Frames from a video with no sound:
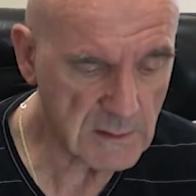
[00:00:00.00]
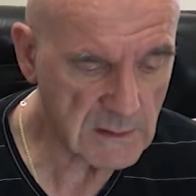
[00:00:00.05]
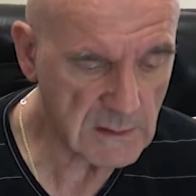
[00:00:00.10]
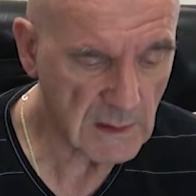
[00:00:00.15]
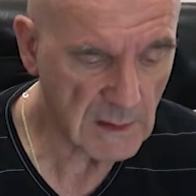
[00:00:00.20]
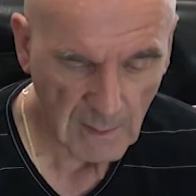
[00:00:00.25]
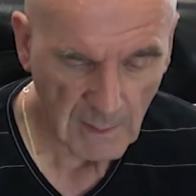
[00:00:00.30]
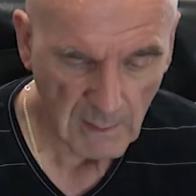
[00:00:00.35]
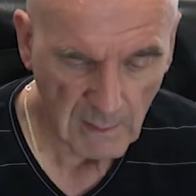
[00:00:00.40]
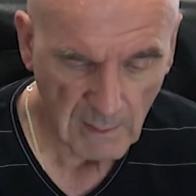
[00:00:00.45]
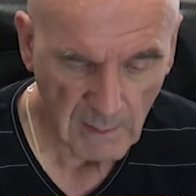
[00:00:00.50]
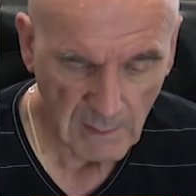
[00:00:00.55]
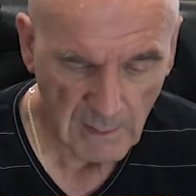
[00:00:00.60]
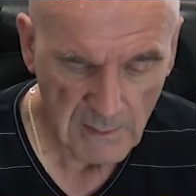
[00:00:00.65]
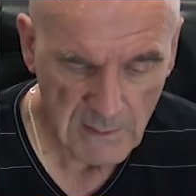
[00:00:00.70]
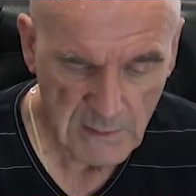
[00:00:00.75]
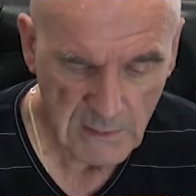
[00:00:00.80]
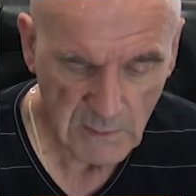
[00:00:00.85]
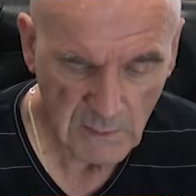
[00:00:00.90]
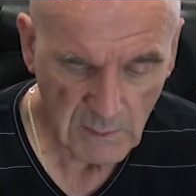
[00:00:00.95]
is.
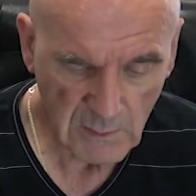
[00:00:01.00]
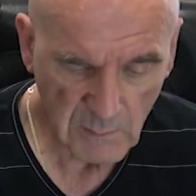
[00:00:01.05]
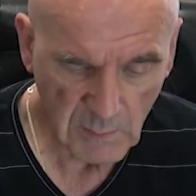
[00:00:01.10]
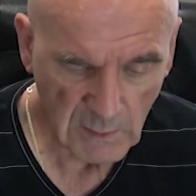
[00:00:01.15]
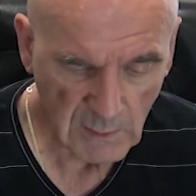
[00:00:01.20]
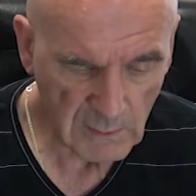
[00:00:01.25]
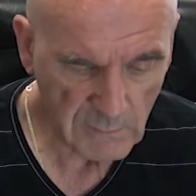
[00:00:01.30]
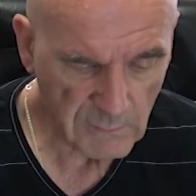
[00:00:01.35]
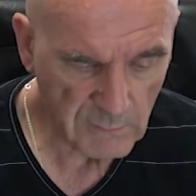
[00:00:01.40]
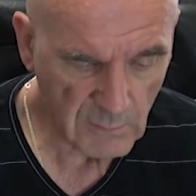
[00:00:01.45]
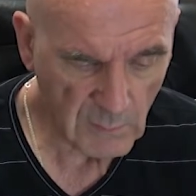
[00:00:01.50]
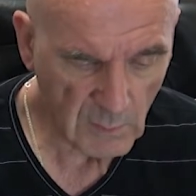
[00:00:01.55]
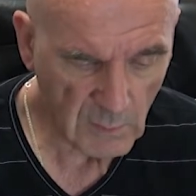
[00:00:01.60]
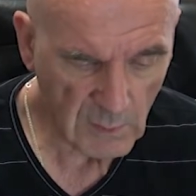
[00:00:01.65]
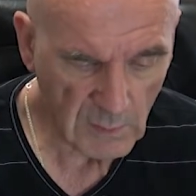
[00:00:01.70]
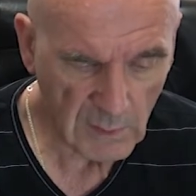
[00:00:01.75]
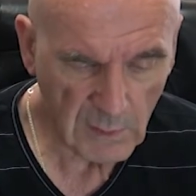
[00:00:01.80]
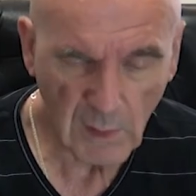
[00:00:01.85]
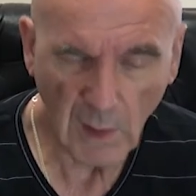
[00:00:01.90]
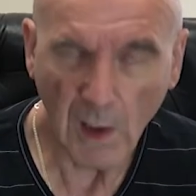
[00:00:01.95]
It's suitable
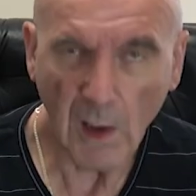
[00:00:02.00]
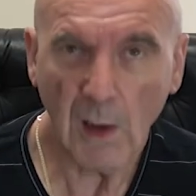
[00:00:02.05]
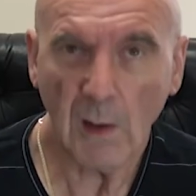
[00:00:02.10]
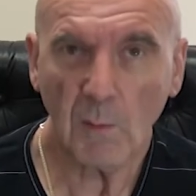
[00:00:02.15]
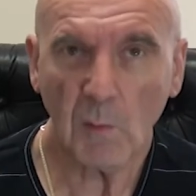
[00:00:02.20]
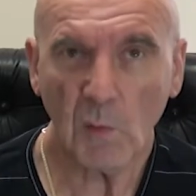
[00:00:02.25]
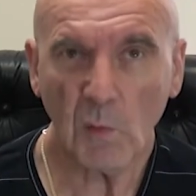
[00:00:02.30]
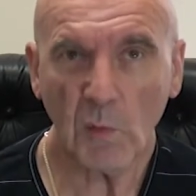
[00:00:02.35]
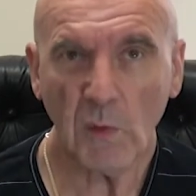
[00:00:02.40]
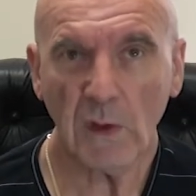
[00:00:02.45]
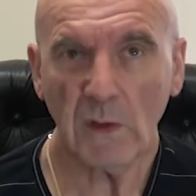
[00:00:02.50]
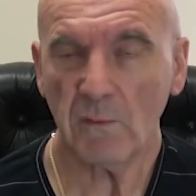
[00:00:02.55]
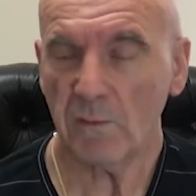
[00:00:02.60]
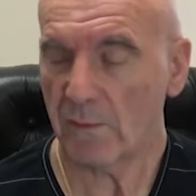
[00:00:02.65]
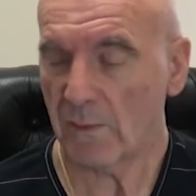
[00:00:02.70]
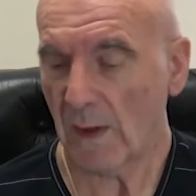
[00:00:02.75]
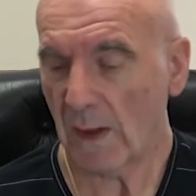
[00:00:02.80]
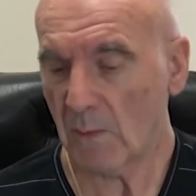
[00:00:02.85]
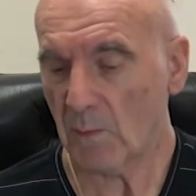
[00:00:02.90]
for all marine